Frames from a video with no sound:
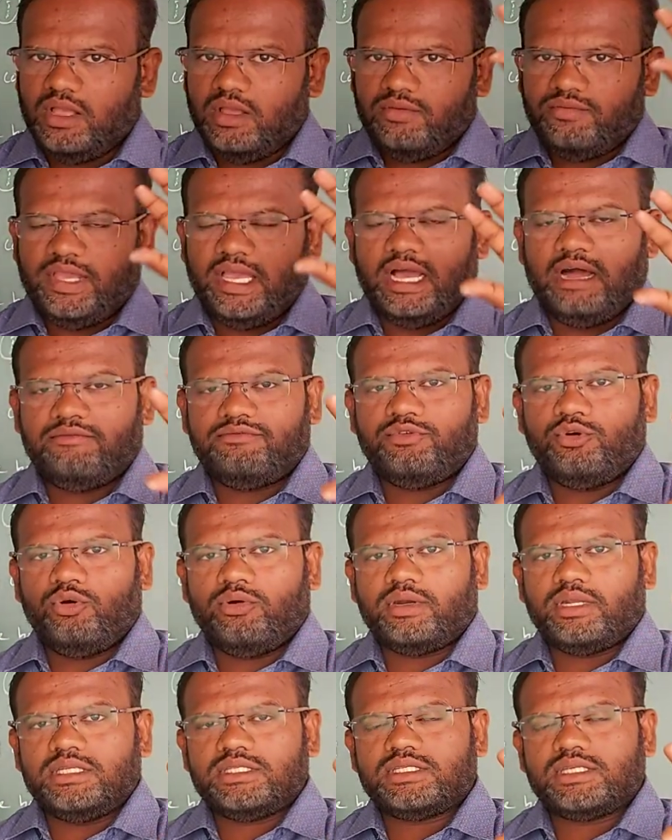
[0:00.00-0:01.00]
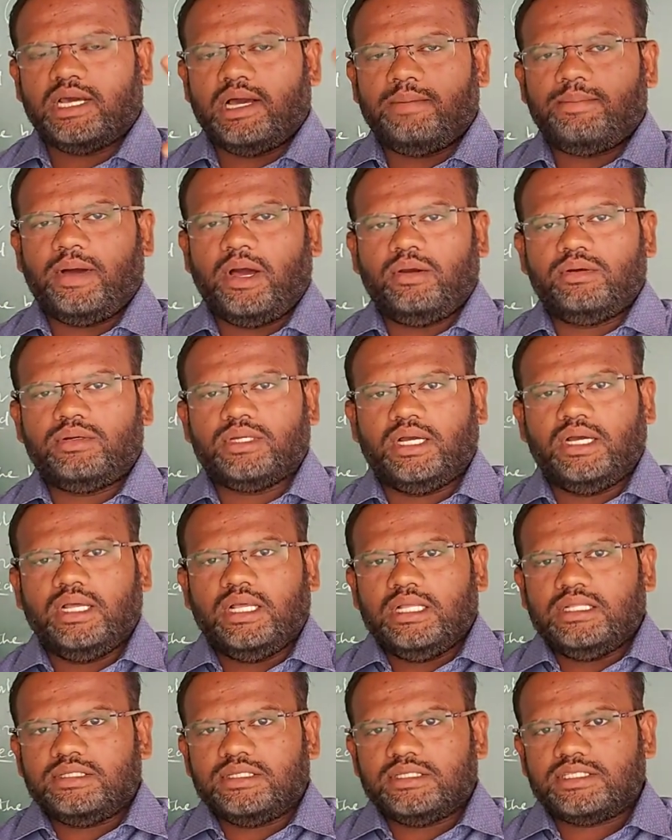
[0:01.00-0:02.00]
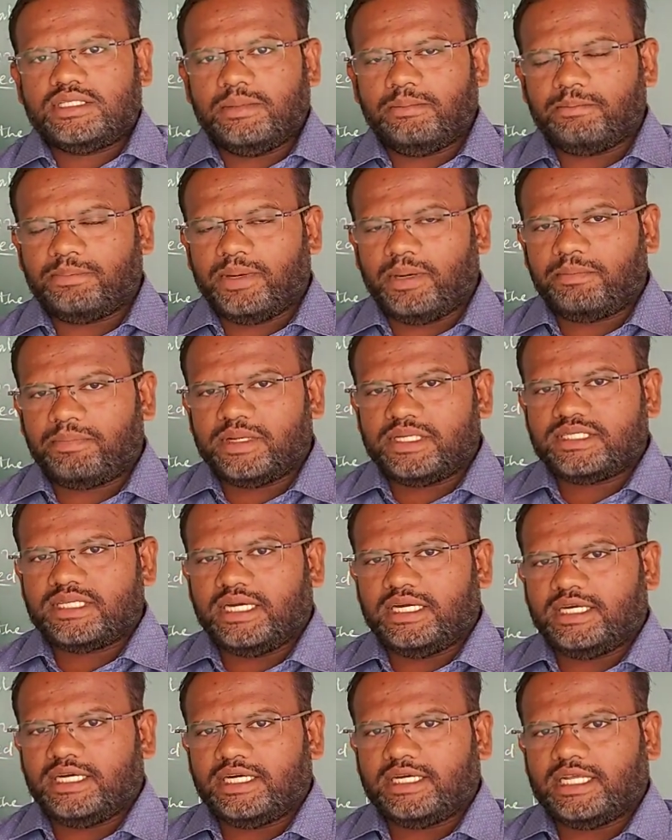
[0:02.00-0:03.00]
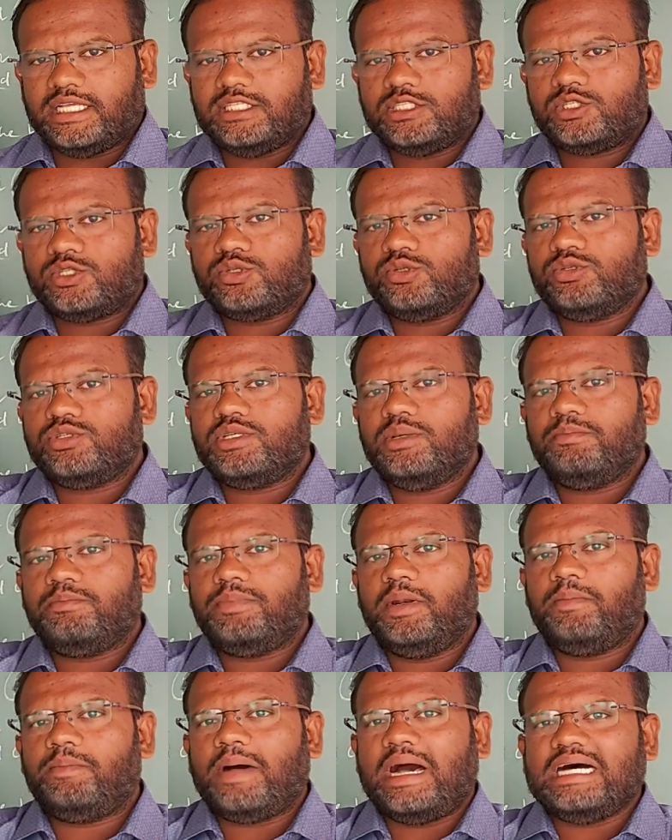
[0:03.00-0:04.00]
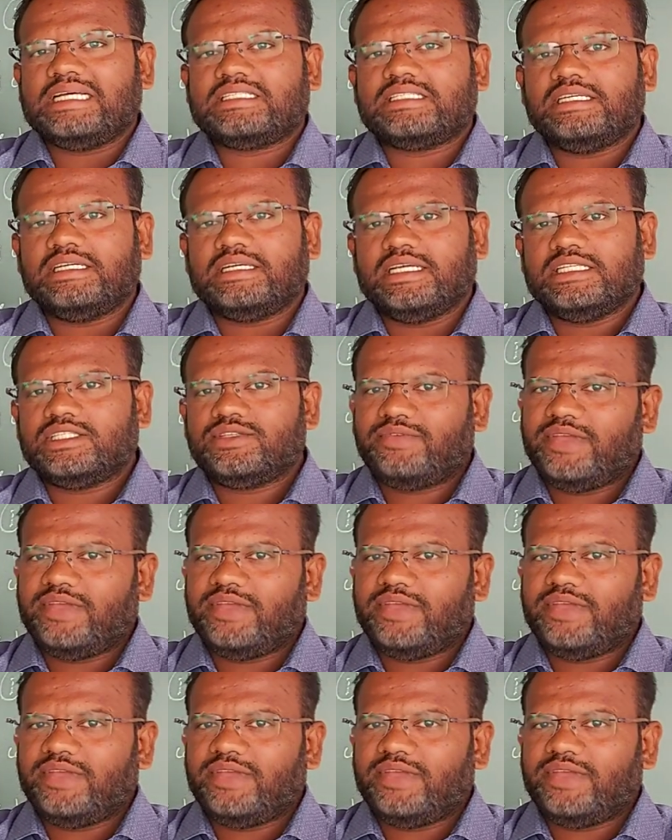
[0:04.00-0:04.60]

We have noticed about the simple present tense to simple past tense.